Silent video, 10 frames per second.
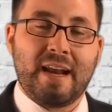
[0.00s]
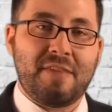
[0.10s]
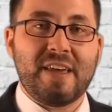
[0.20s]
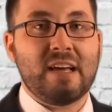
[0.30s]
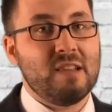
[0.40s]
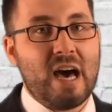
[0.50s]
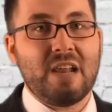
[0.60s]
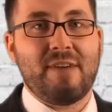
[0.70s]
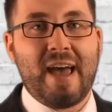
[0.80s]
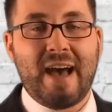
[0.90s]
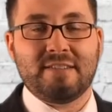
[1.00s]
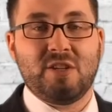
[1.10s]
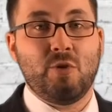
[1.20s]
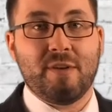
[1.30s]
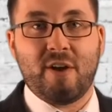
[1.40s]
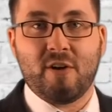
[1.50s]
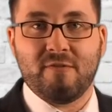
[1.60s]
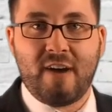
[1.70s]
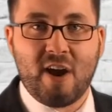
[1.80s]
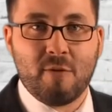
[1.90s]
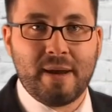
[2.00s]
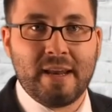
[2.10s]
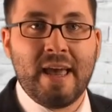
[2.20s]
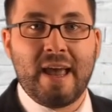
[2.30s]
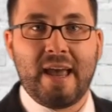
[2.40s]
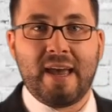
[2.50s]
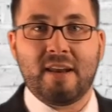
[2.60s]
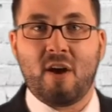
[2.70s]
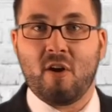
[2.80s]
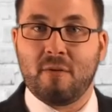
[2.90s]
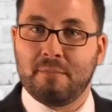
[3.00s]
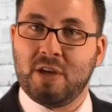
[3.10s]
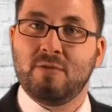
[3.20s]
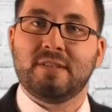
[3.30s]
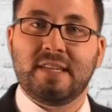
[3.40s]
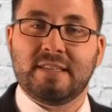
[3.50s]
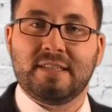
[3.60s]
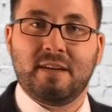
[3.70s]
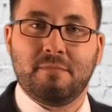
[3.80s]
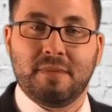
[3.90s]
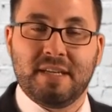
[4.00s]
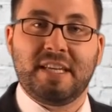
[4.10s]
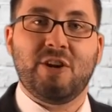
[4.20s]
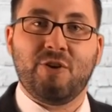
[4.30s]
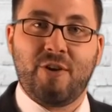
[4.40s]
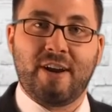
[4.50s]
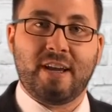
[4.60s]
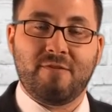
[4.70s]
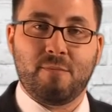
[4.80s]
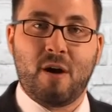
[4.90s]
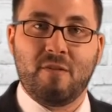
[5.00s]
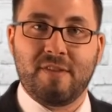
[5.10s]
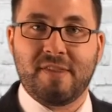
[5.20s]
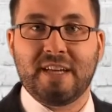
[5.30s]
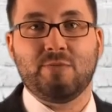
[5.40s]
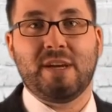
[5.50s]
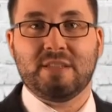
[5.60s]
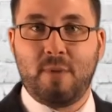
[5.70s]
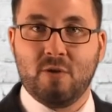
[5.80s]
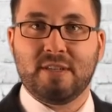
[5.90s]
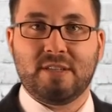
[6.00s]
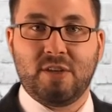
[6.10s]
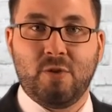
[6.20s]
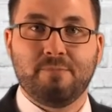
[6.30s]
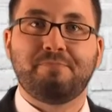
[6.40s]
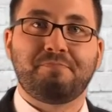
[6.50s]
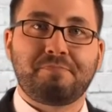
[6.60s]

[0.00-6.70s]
And I think a lot of it has to do with our environment and our immune system deteriorating from all the things we expose it to.